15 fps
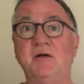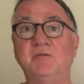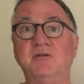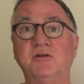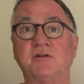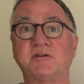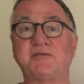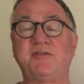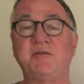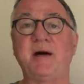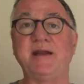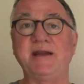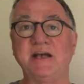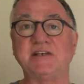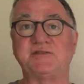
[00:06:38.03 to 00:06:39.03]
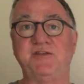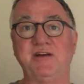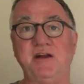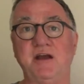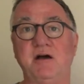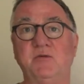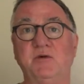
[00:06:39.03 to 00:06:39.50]
Look for my next
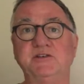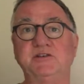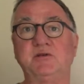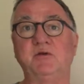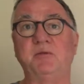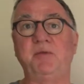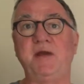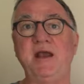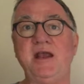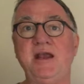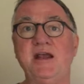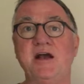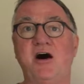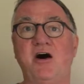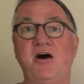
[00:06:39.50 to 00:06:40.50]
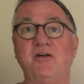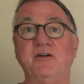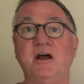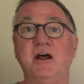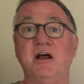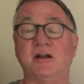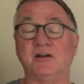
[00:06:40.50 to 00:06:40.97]
video, which will be on
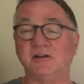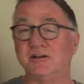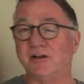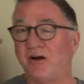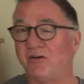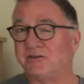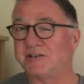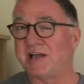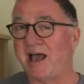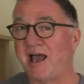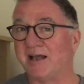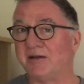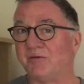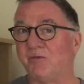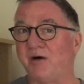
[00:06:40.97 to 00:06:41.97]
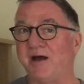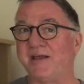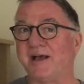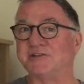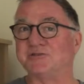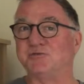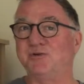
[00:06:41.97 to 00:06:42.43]
long tail and why
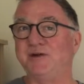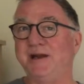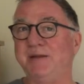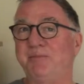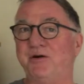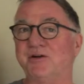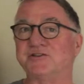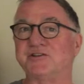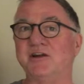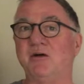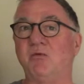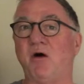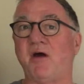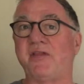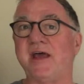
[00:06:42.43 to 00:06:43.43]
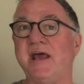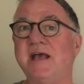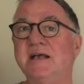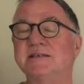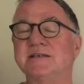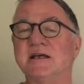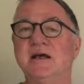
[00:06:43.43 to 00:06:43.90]
that's really important to know what that
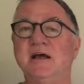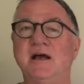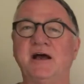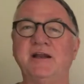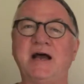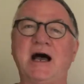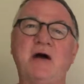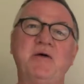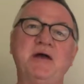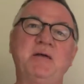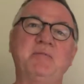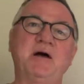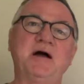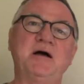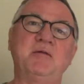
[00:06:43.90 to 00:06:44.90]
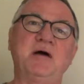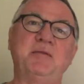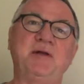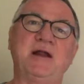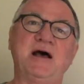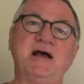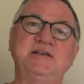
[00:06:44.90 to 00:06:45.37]
is and how it
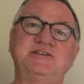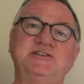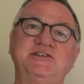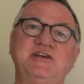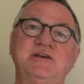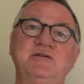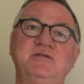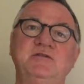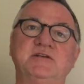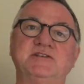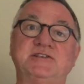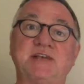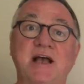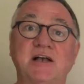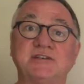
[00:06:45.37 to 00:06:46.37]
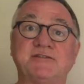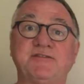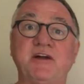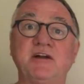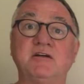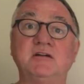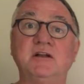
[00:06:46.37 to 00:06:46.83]
applies to the sales
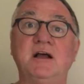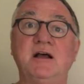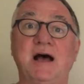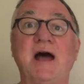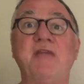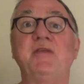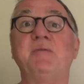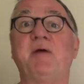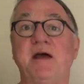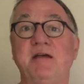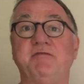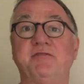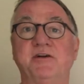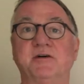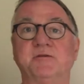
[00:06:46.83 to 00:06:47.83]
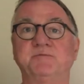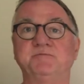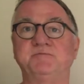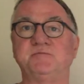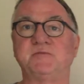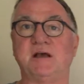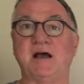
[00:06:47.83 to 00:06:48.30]
funnel and the buying funnel.
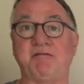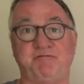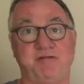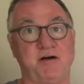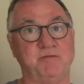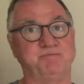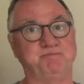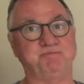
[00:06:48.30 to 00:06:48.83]
Have fun.